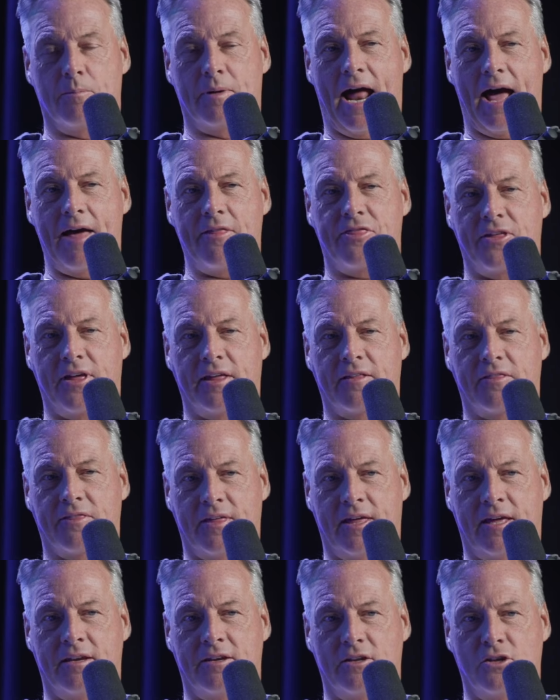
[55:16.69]
But I think
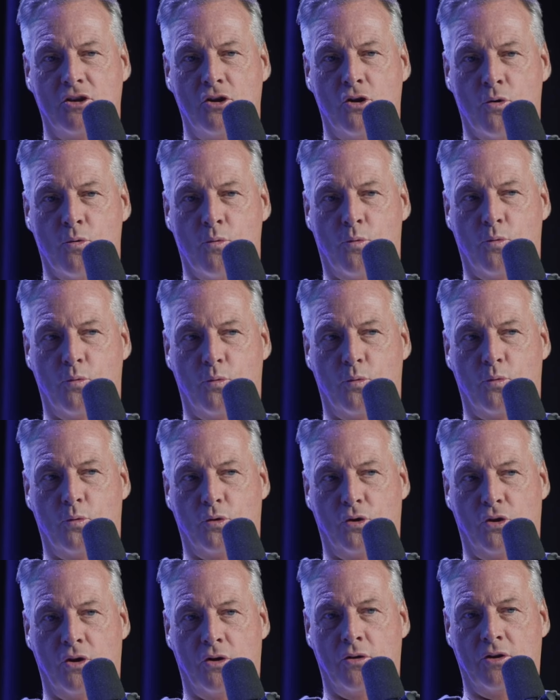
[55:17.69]
that you're
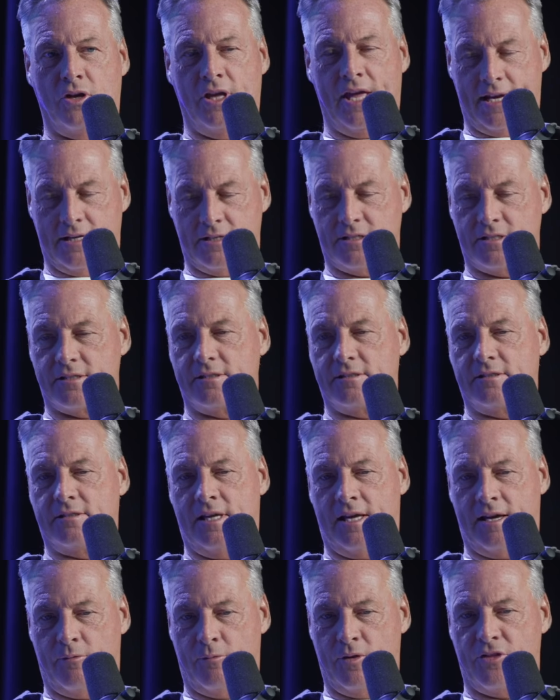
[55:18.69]
you yes
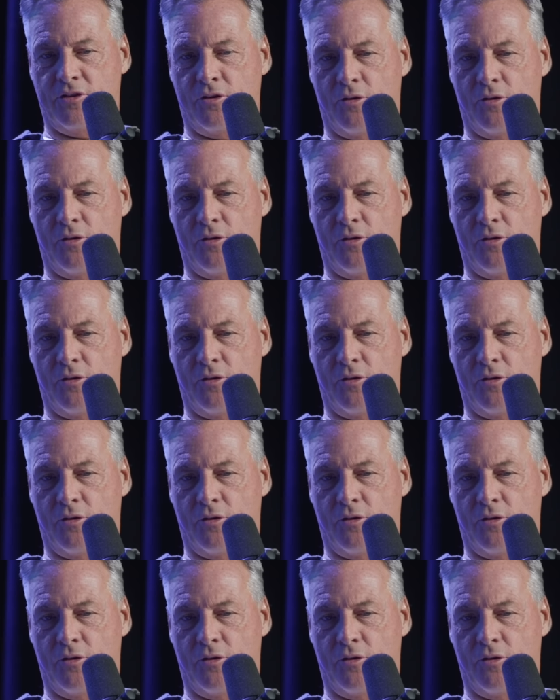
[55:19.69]
yeah with mm-hmm.